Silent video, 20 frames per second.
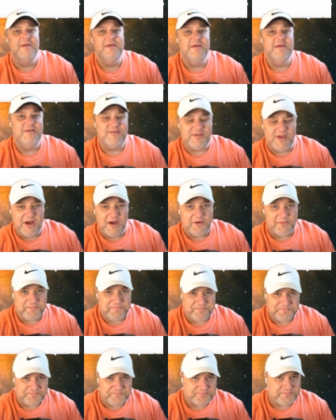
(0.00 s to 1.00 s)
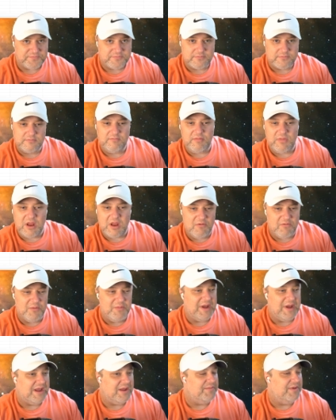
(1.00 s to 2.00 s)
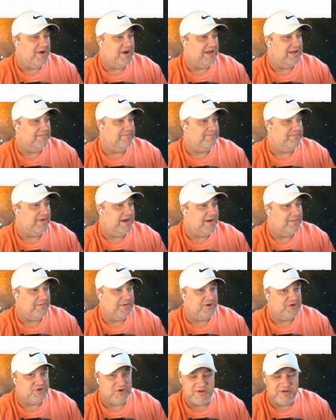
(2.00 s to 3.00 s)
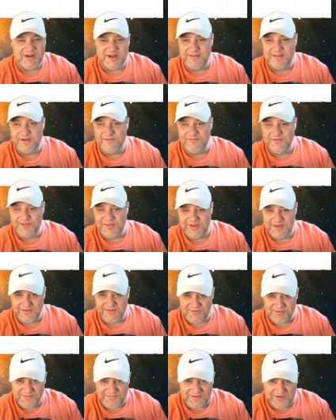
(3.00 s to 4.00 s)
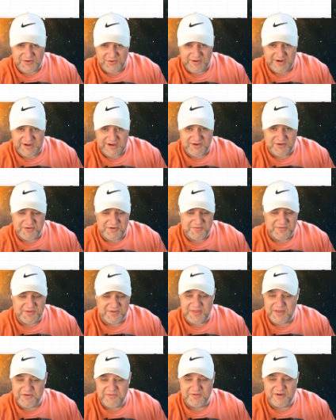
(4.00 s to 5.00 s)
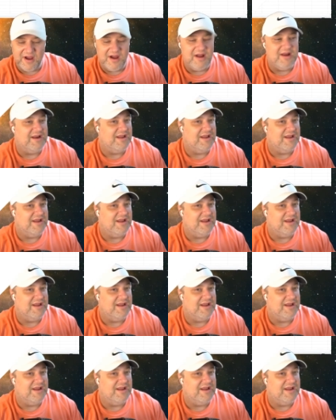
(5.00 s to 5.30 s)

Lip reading: So we're making money and I'm going to show you guys everything. So I found a way to do it without kind of